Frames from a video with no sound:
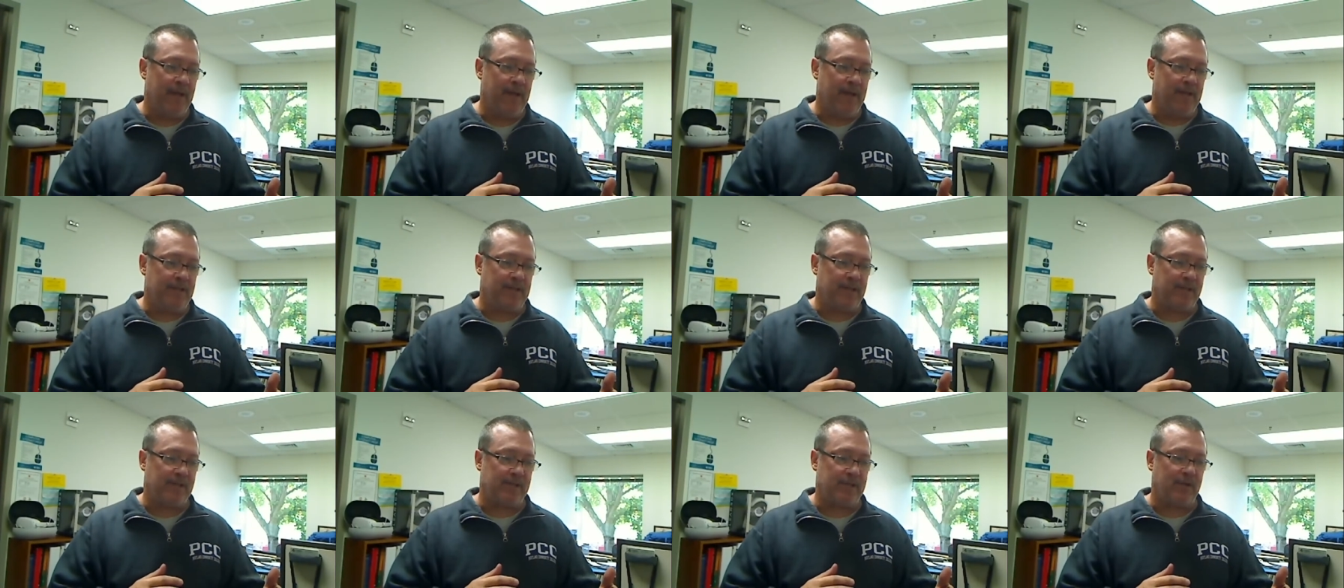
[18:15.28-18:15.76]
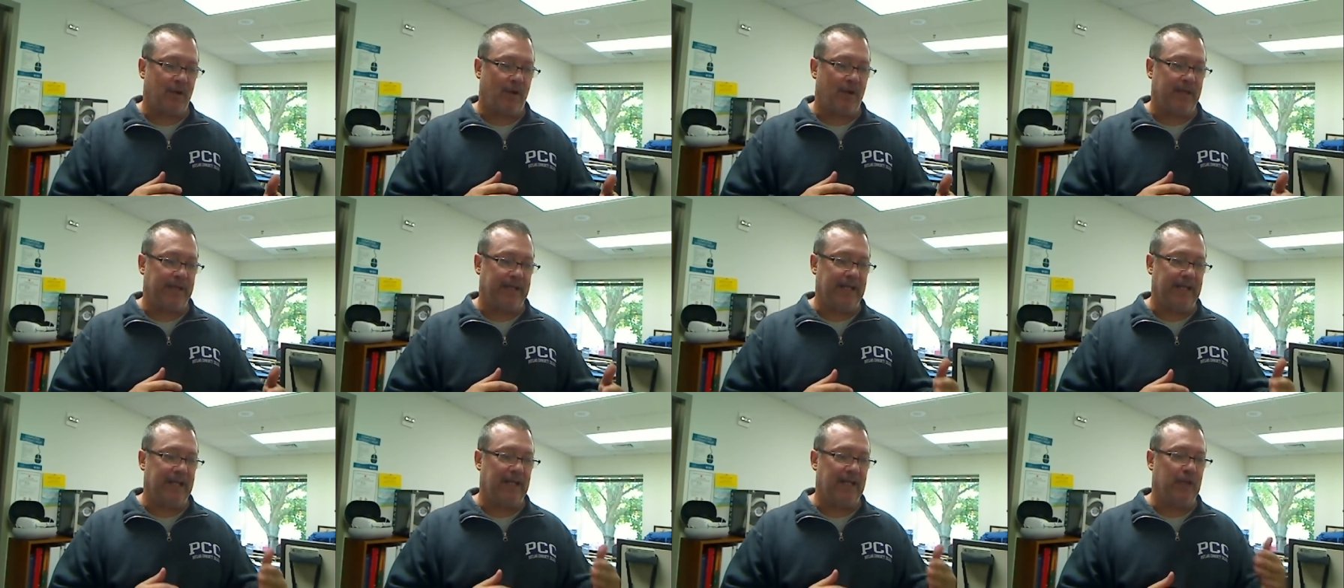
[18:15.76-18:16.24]
to
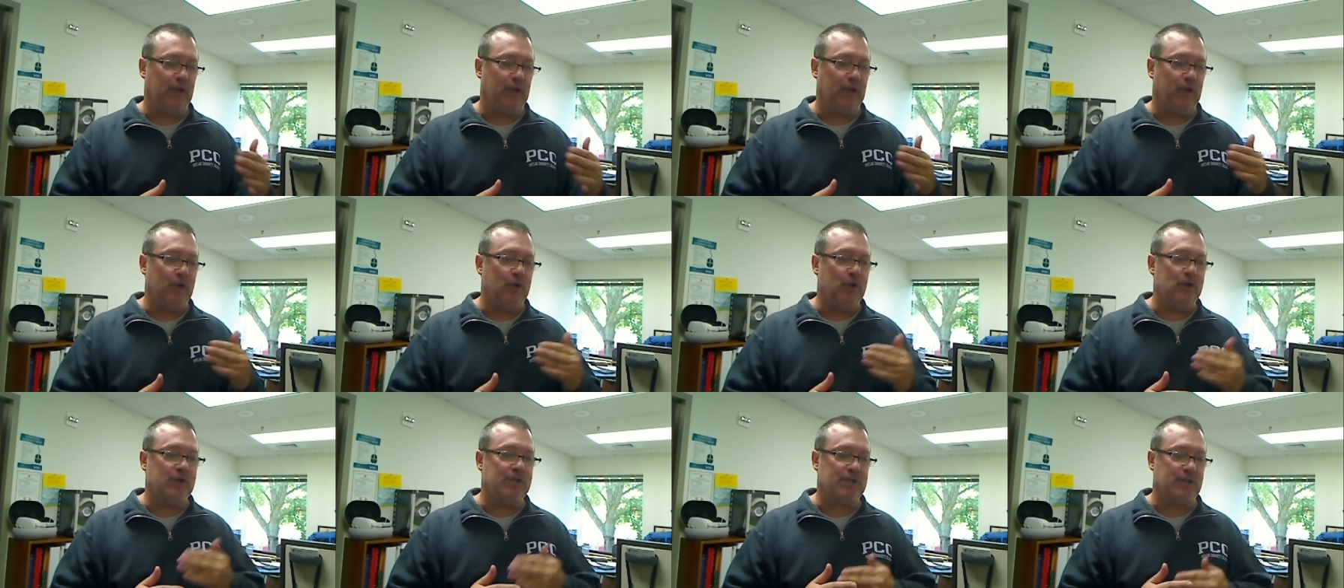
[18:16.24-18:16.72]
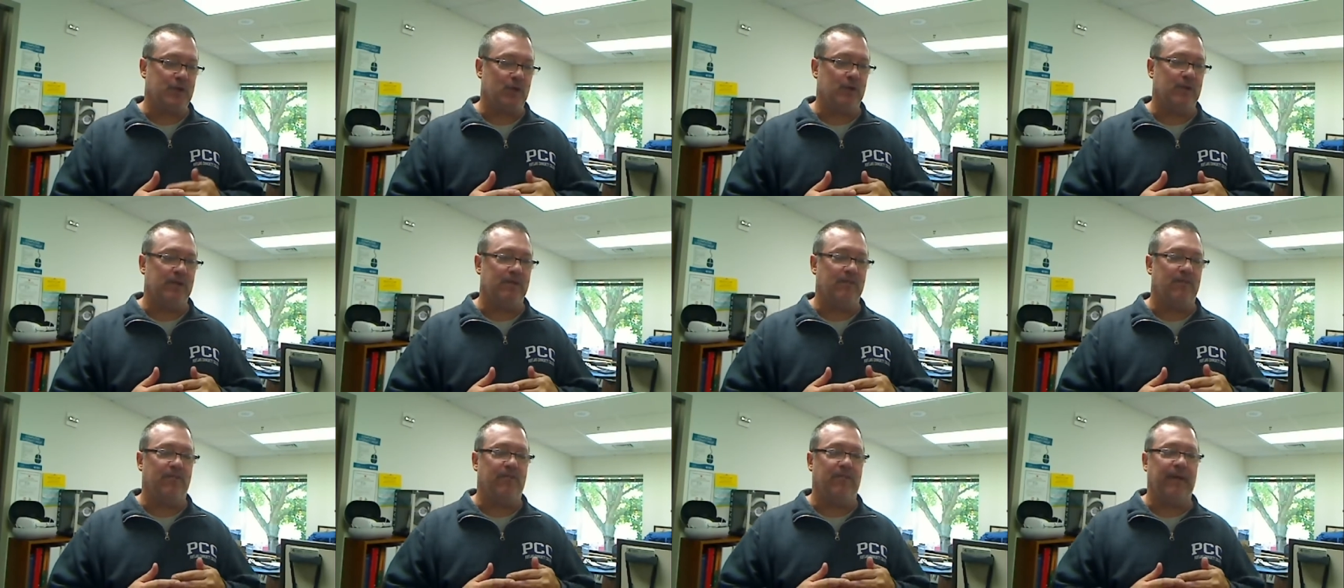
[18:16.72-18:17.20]
start getting used to
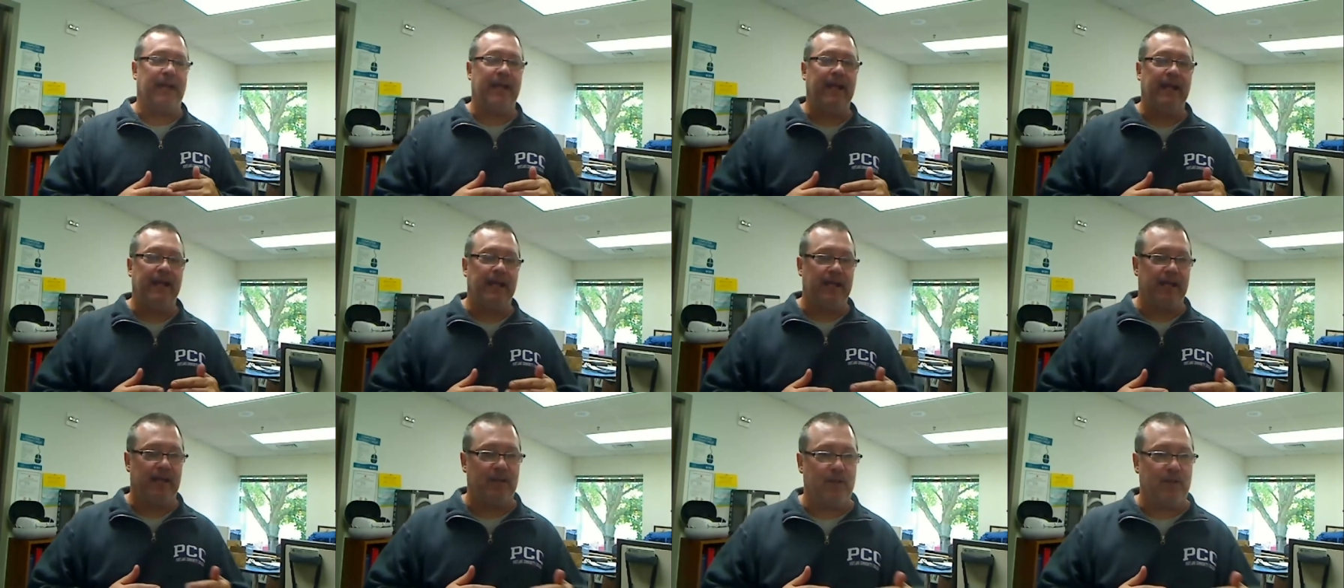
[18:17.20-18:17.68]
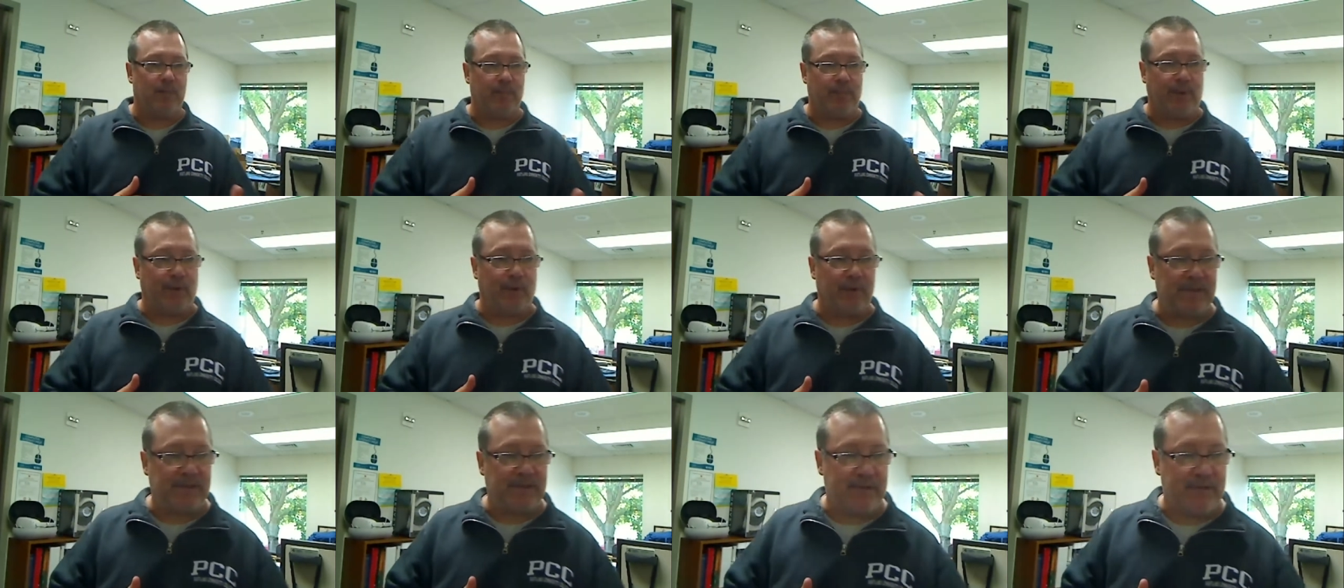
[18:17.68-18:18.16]
invading the
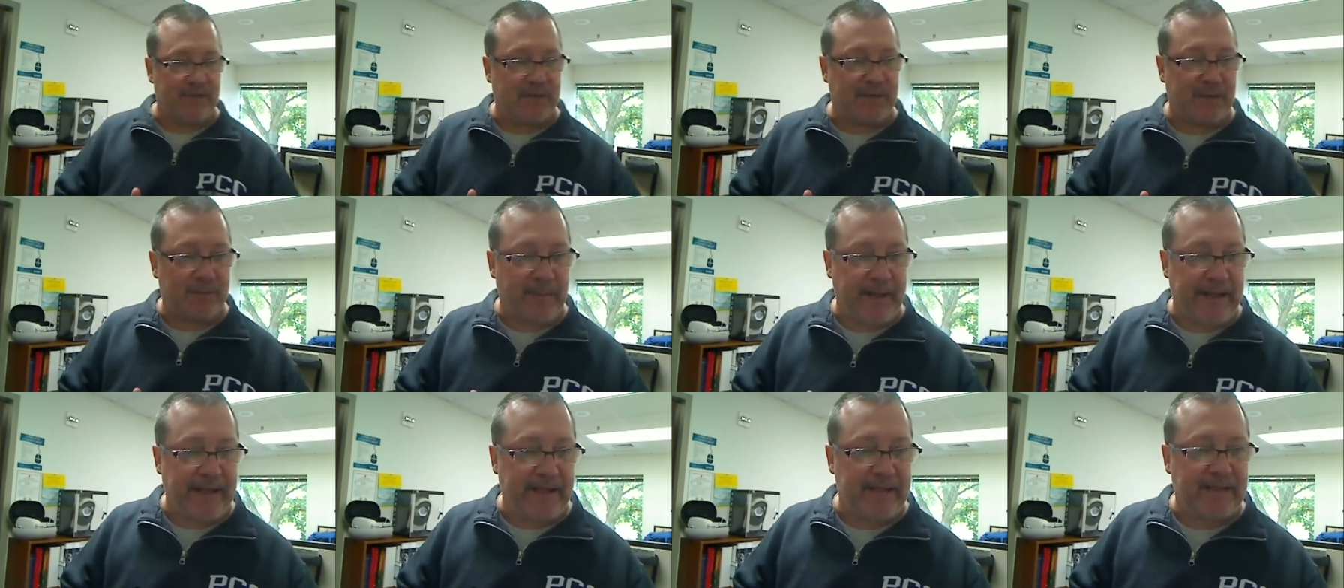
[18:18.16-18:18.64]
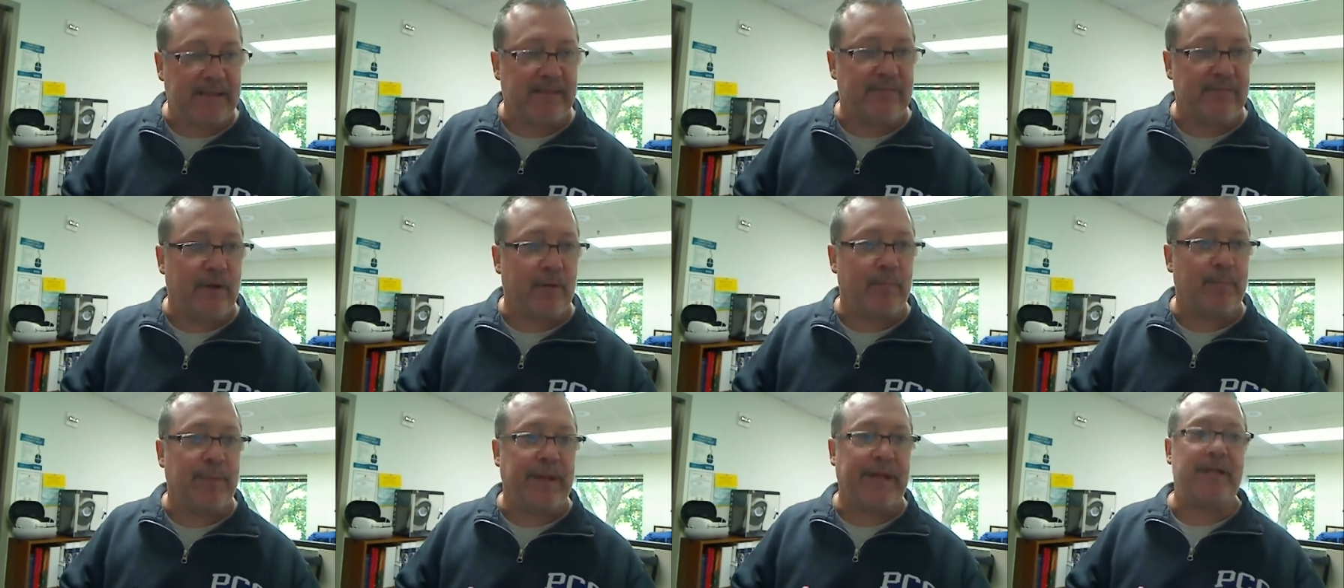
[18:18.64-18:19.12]
personal space of
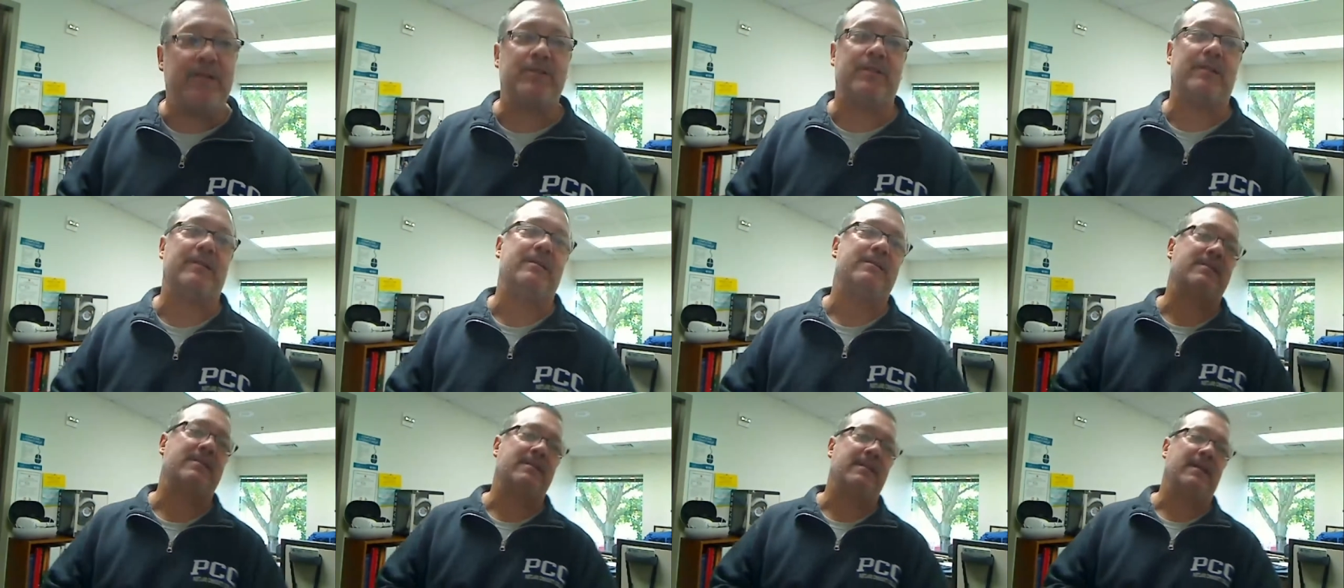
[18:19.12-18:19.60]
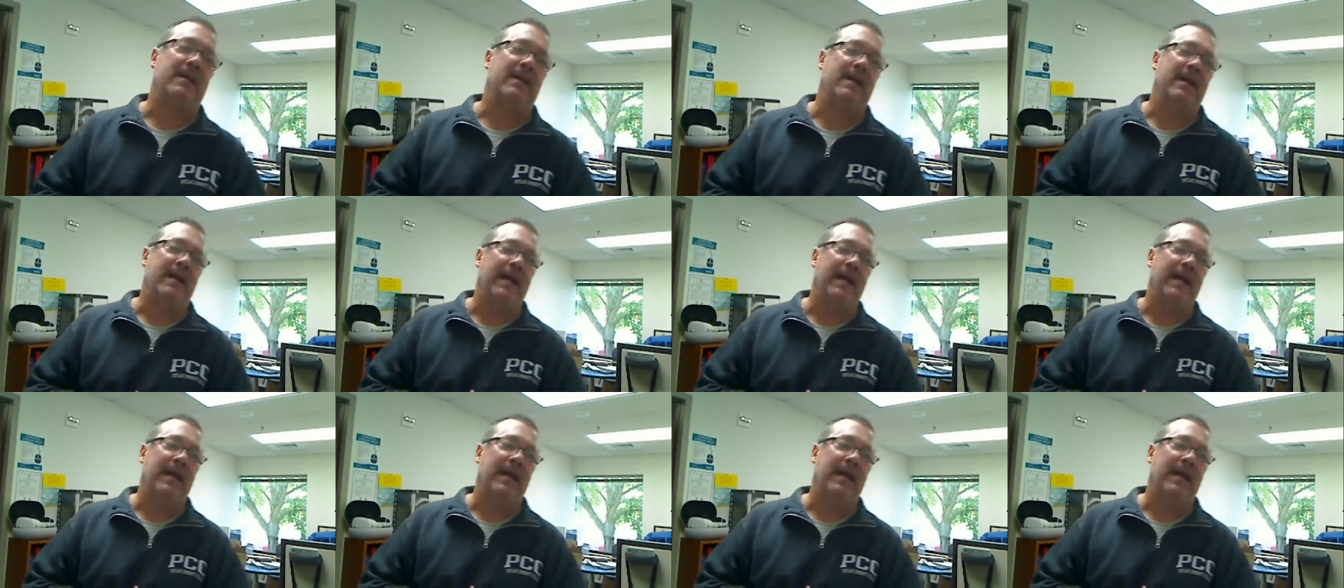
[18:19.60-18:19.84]
their patients